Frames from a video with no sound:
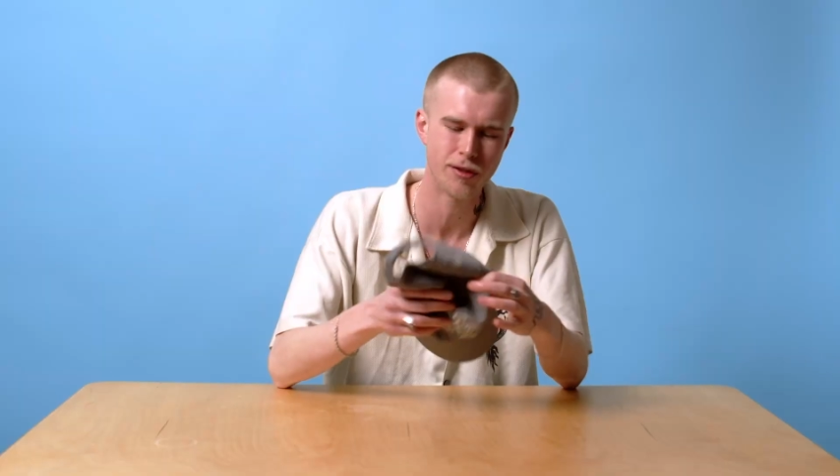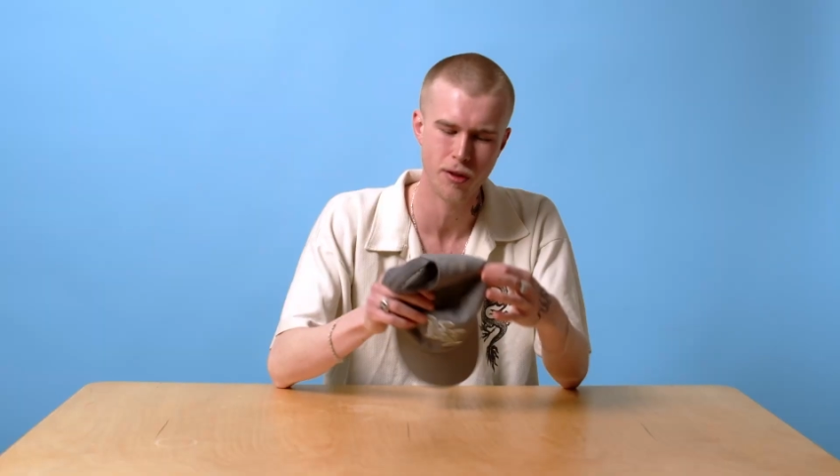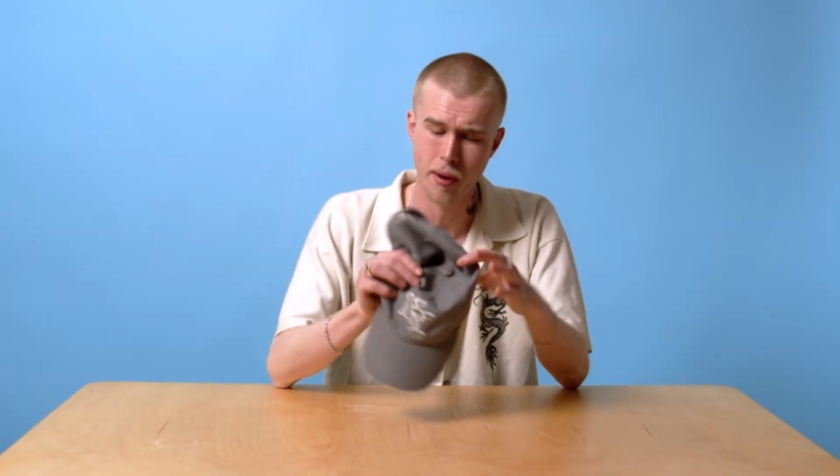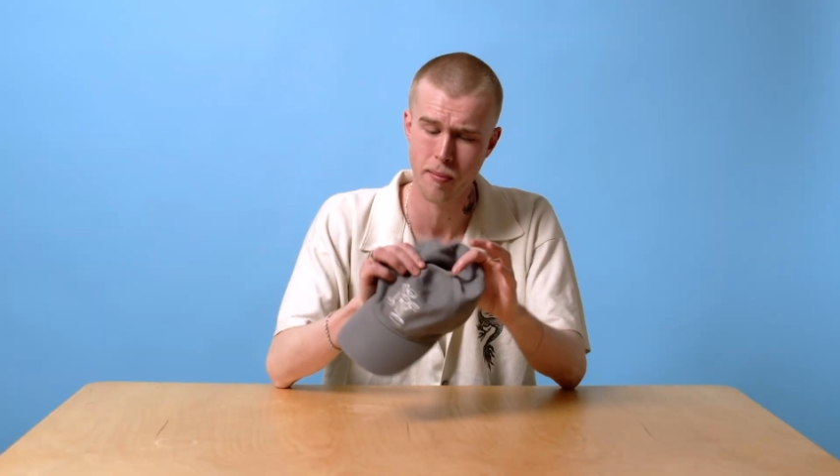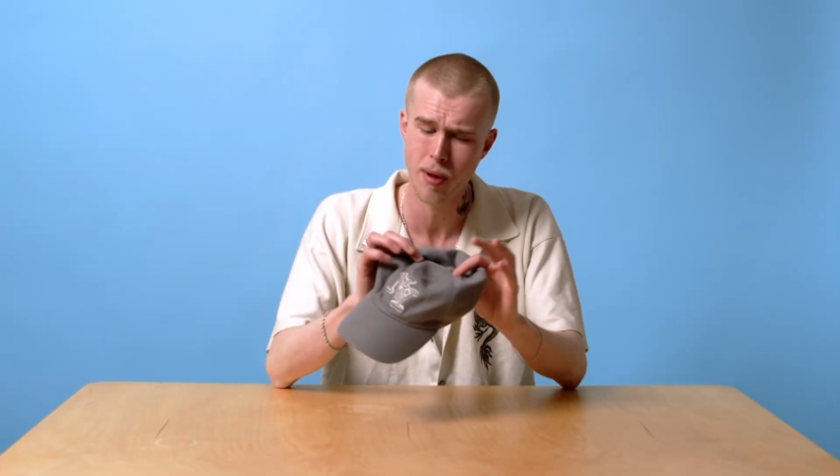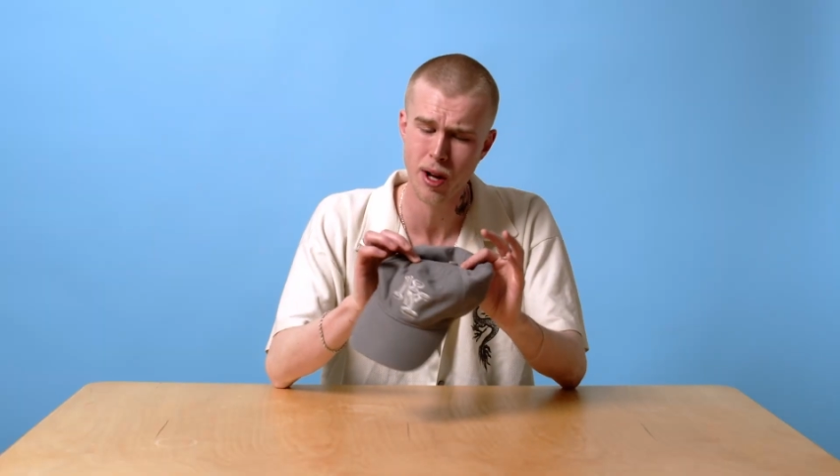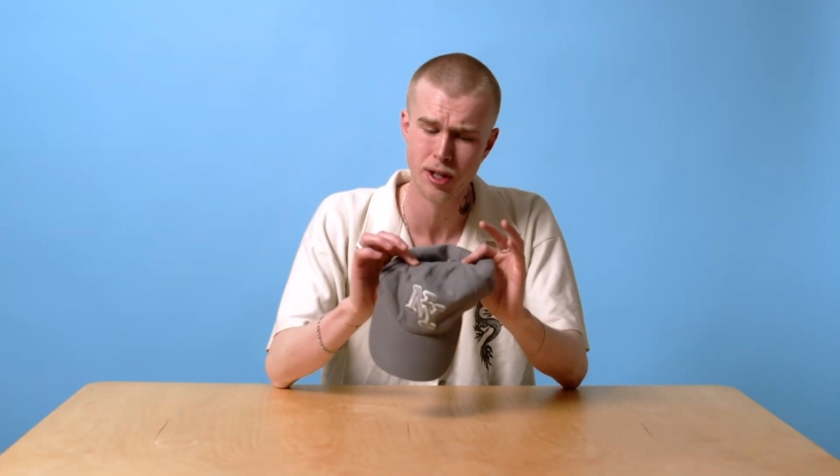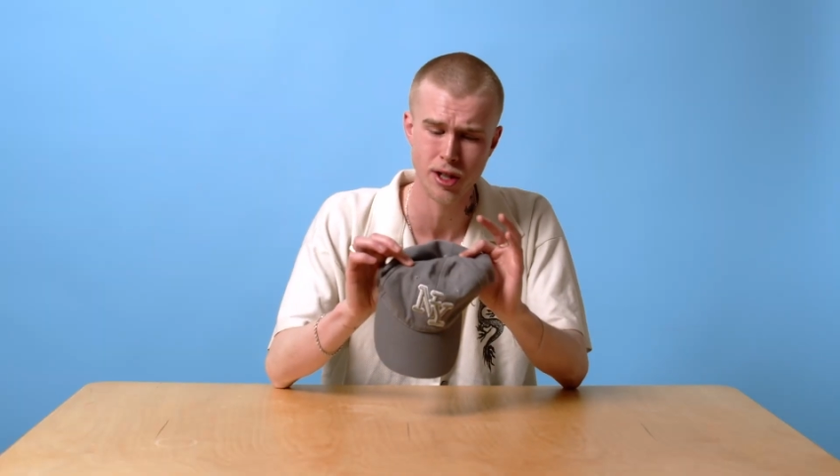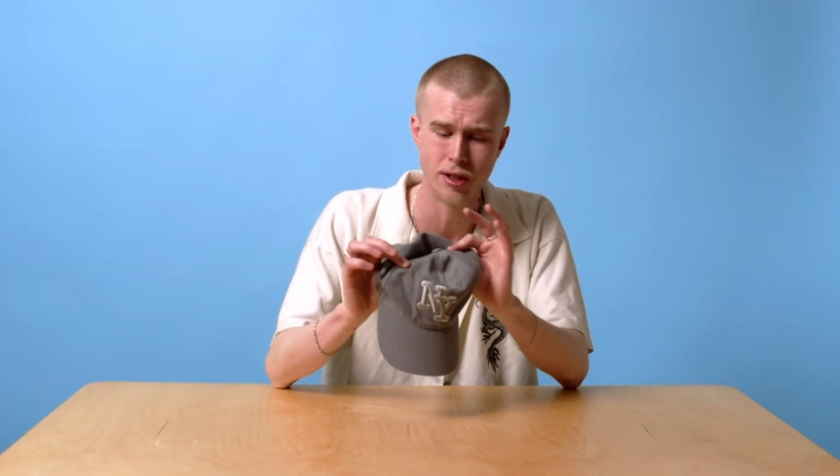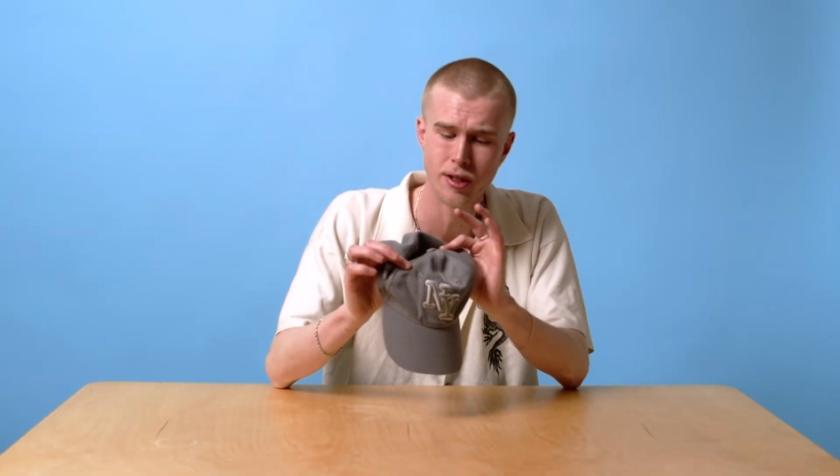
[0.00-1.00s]
from a
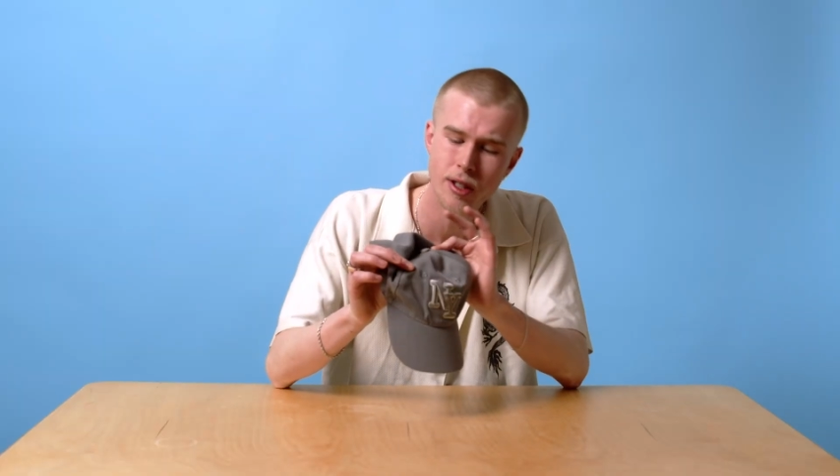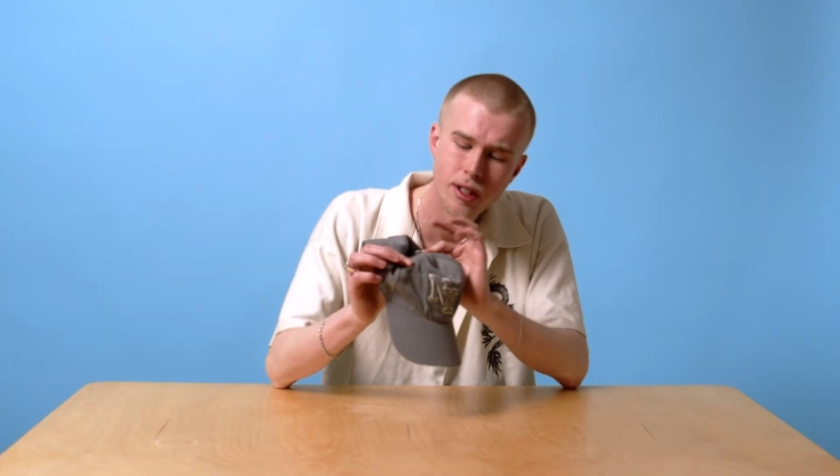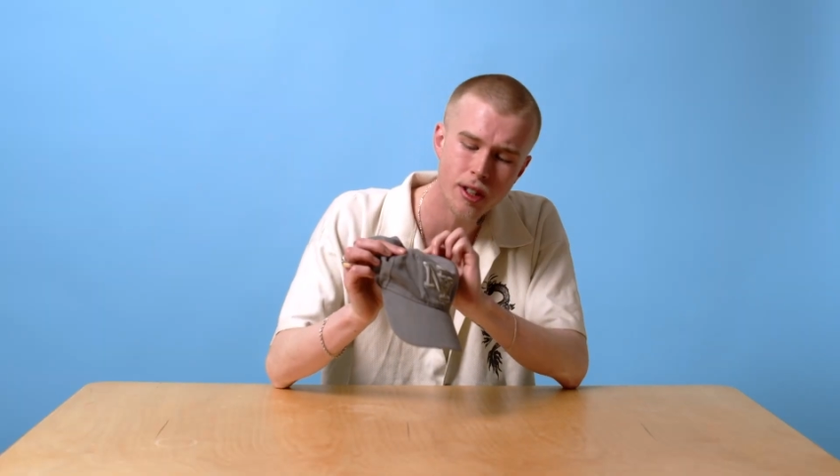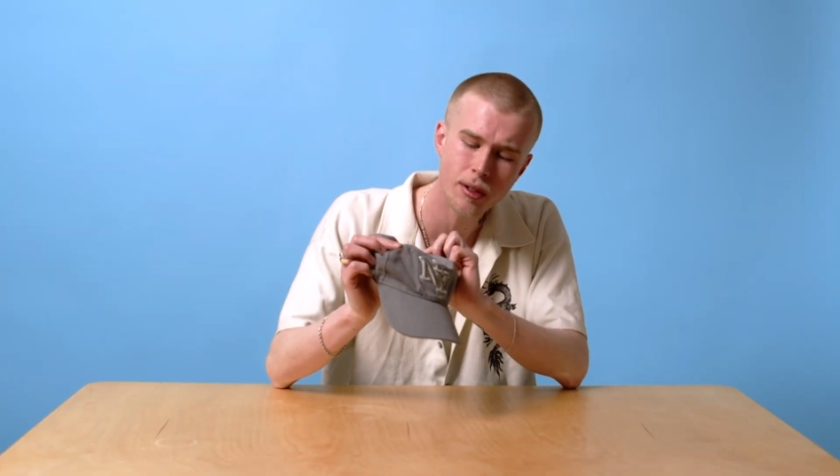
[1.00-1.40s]
merchant